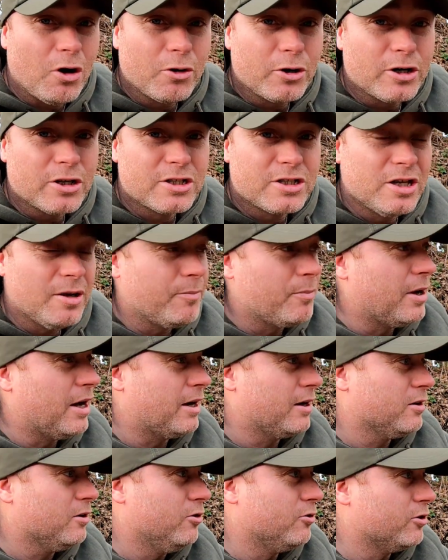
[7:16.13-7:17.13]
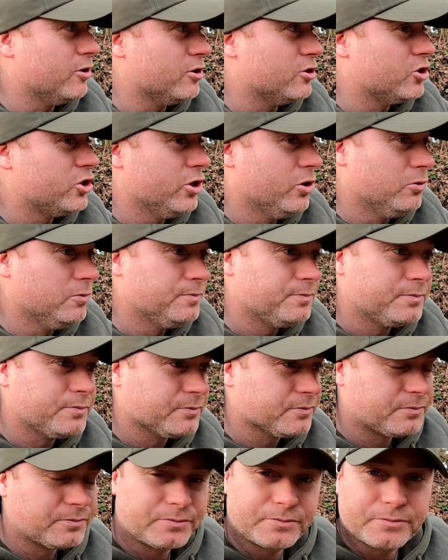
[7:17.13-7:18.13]
I'm gonna sit back, I'm gonna chill.
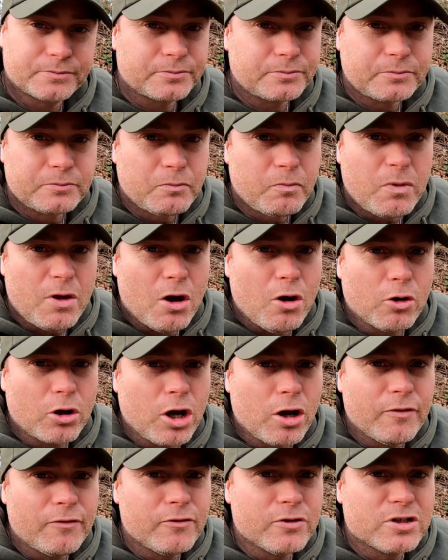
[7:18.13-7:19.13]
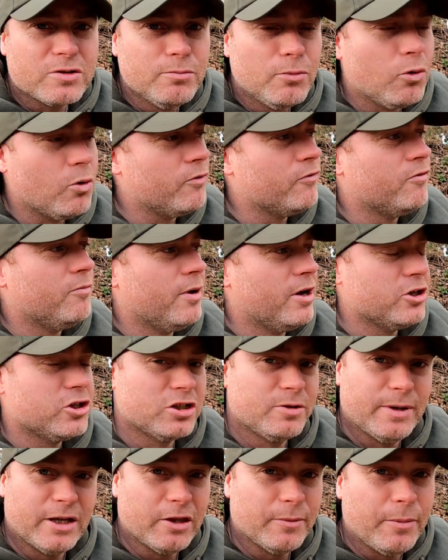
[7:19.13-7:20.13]
I'll go through some more
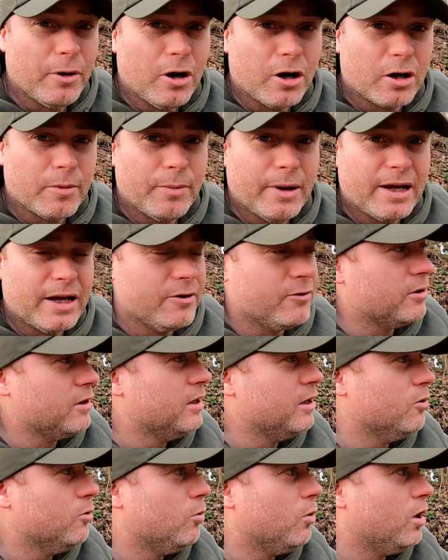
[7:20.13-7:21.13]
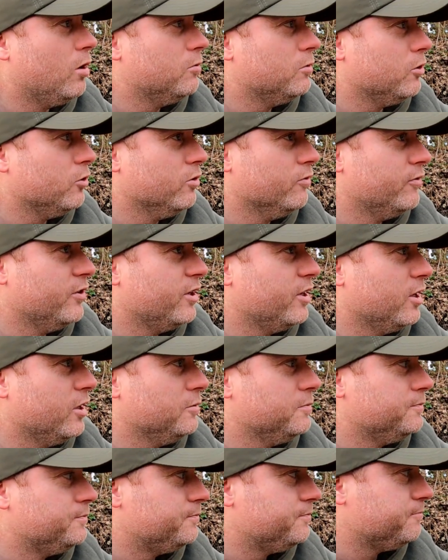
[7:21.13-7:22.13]
information about the Parker Baiter in a little while on the
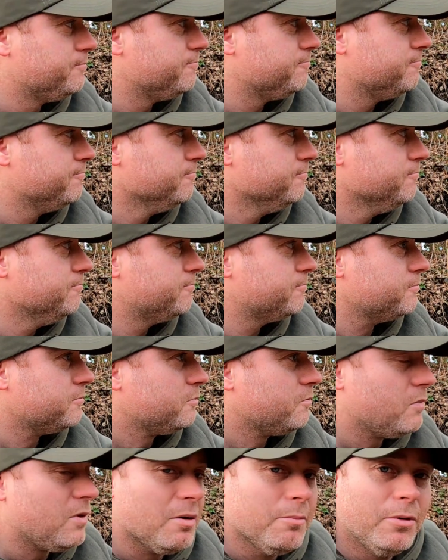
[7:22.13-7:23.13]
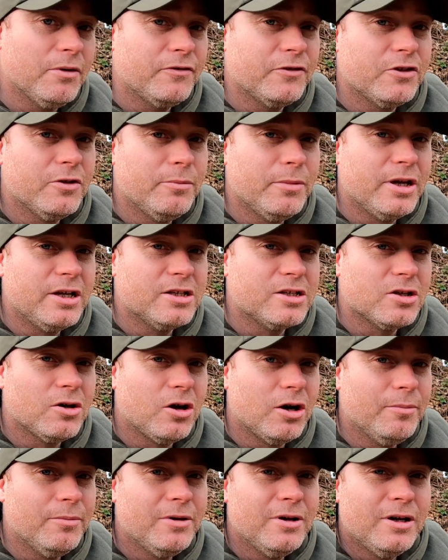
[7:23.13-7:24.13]
video. But for the
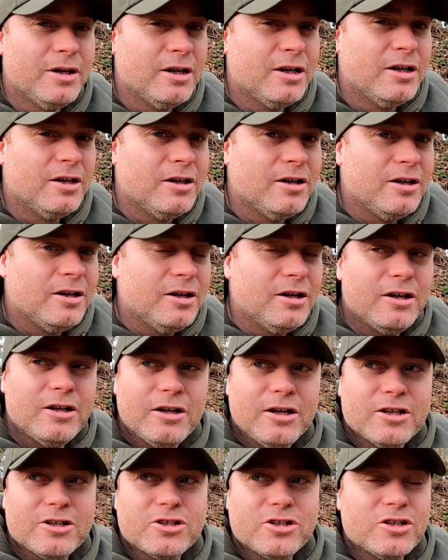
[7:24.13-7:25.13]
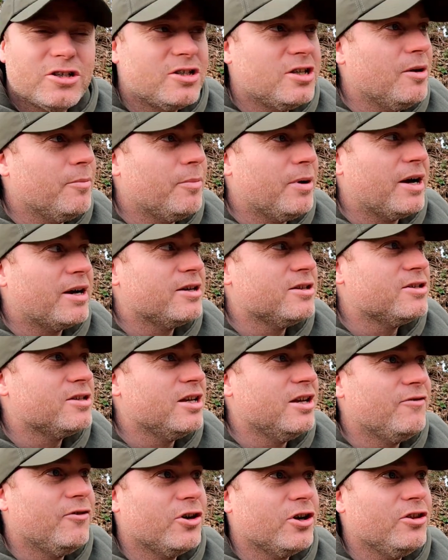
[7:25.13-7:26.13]
meantime, let's just sit back and
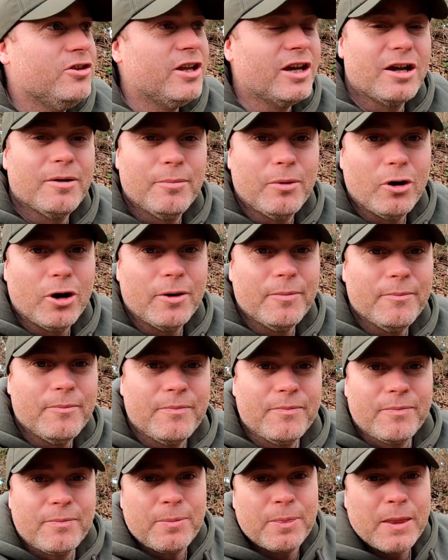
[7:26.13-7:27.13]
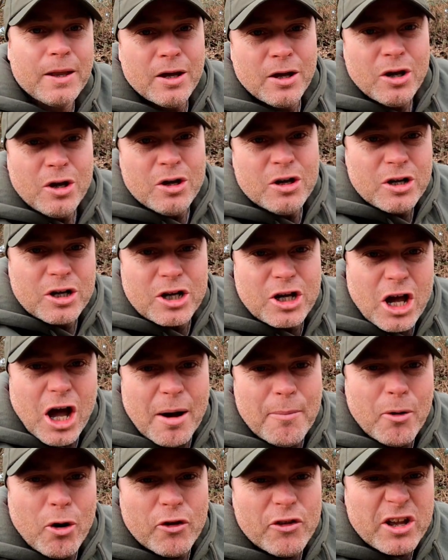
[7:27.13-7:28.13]
see if I can nick a bite.
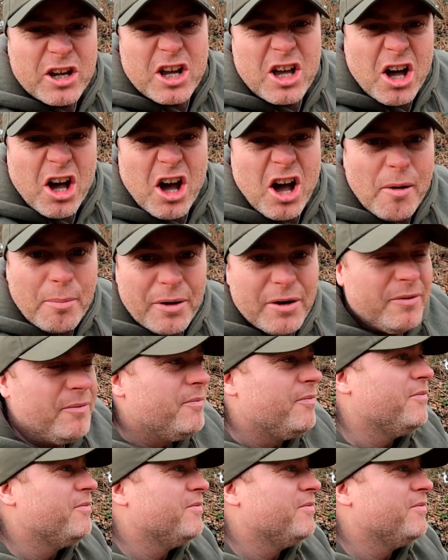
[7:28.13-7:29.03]
Come on, the carp.